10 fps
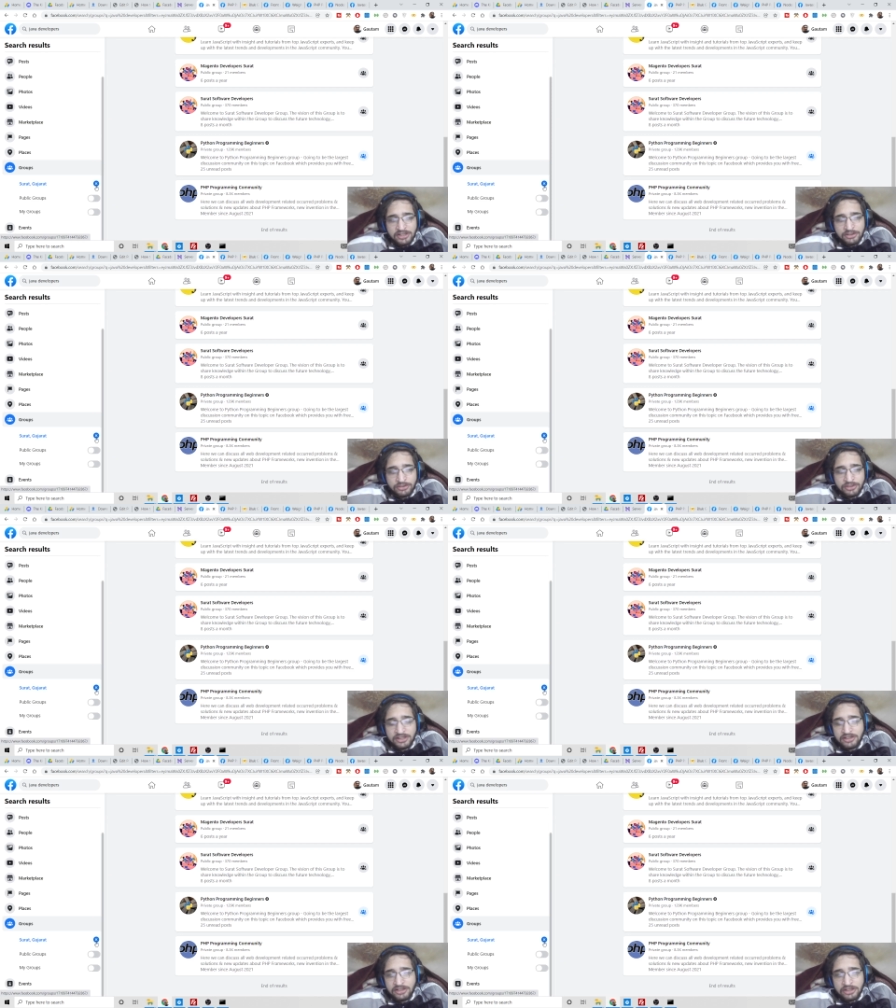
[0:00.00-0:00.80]
so
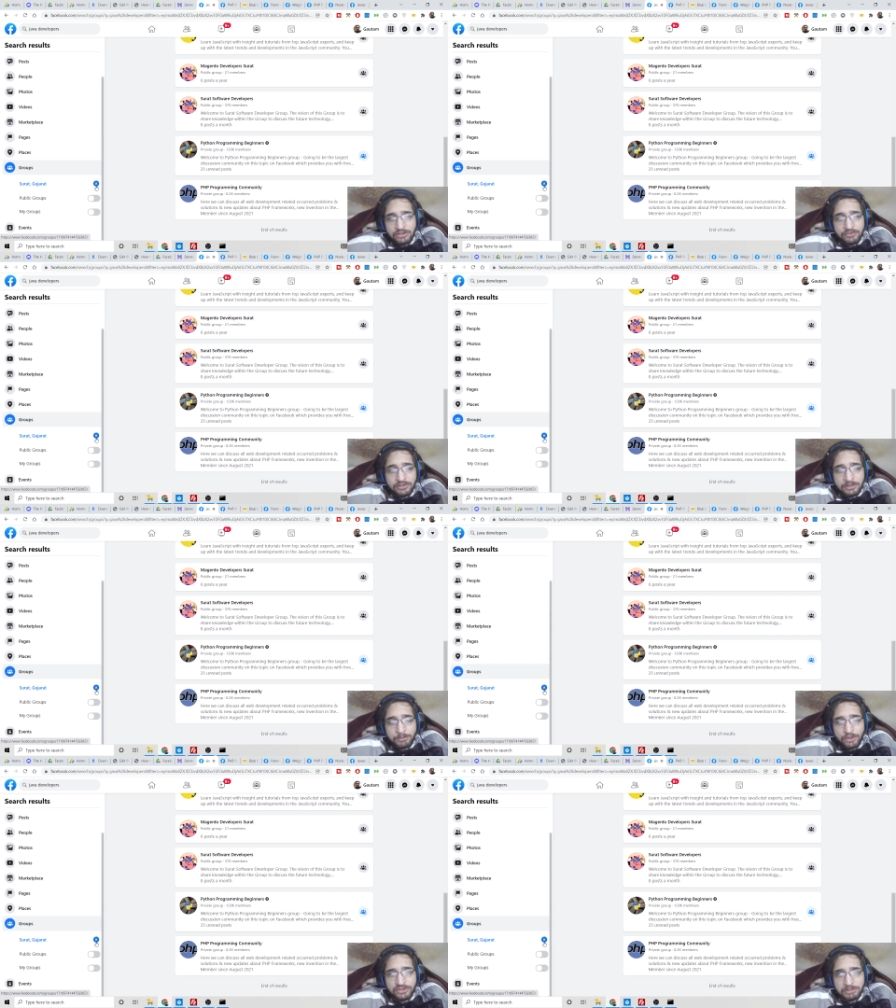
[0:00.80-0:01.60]
the you the
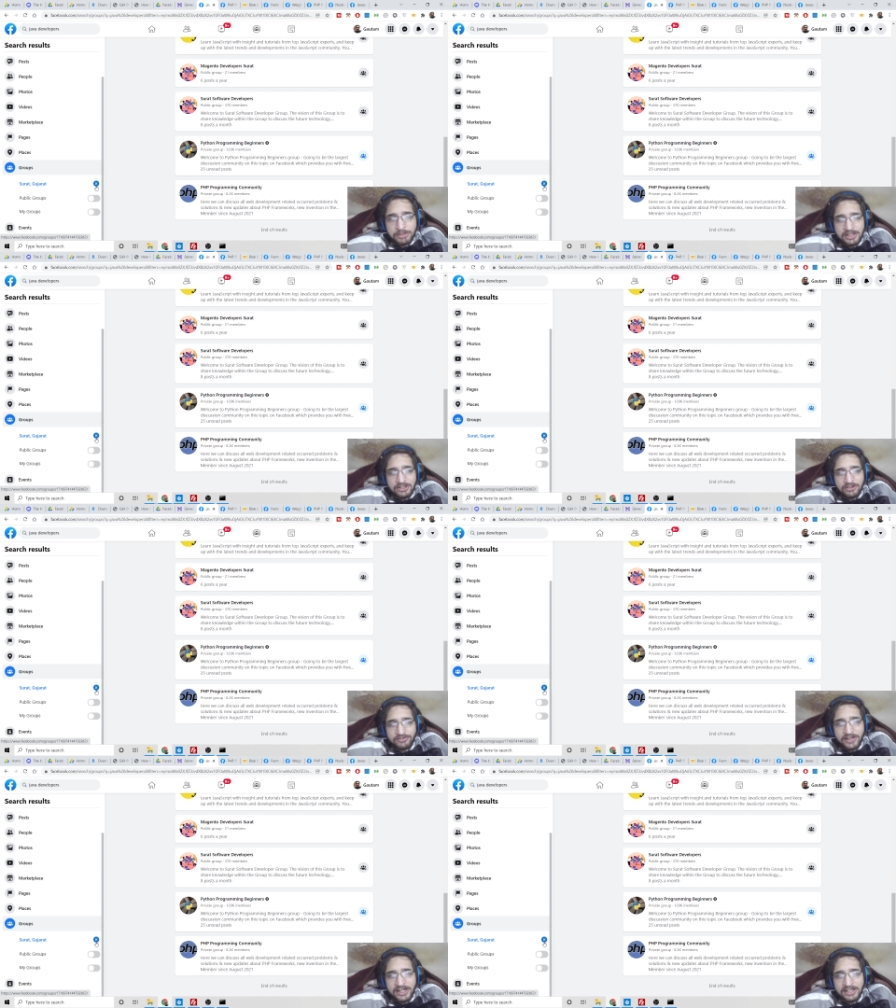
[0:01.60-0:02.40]
possibility of
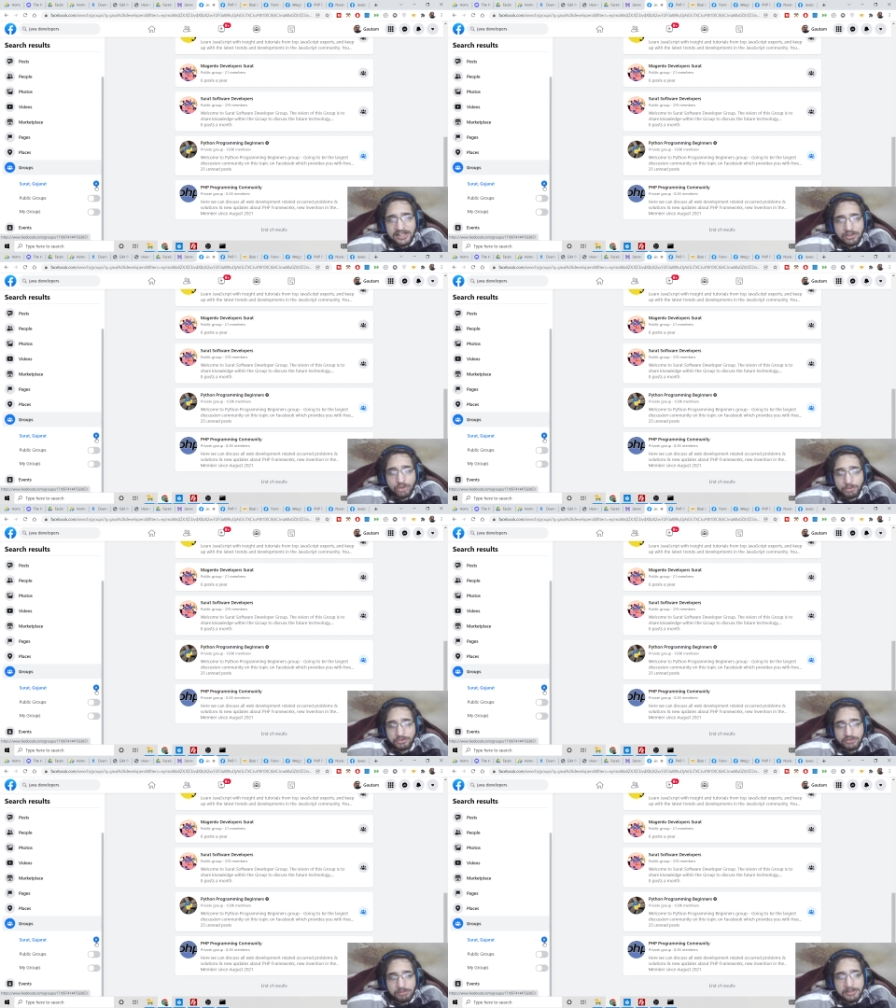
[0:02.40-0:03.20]
finding
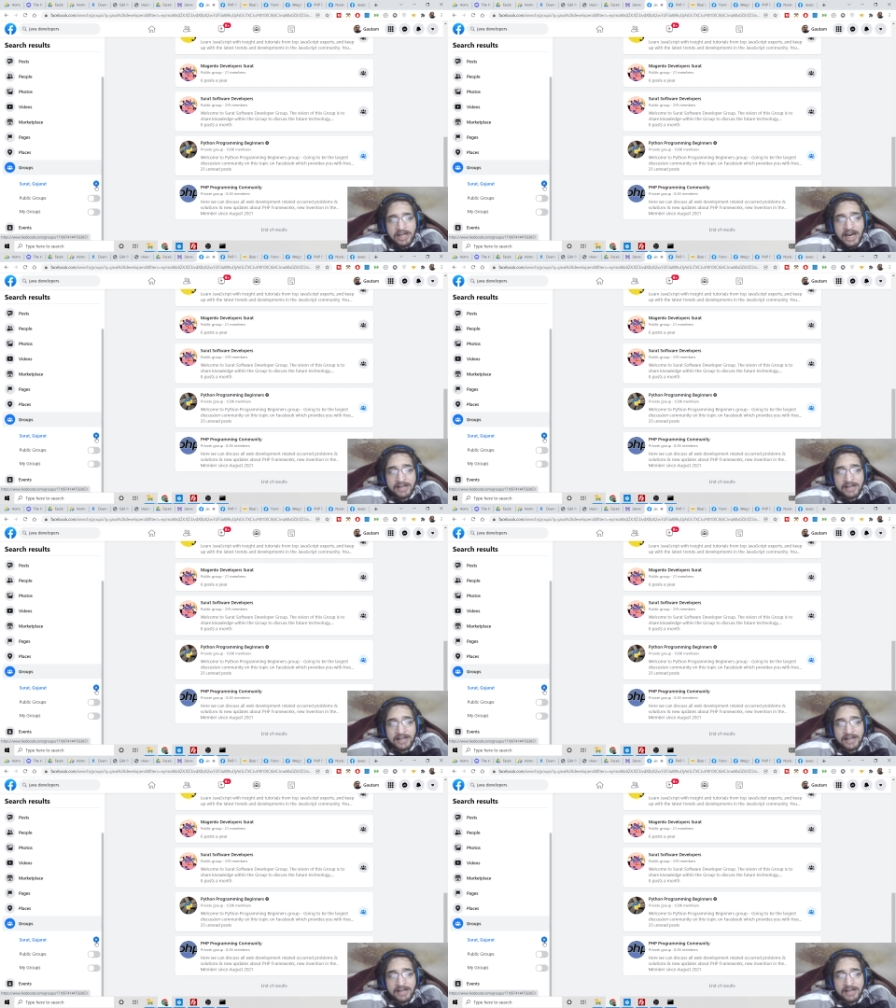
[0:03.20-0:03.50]
groups will be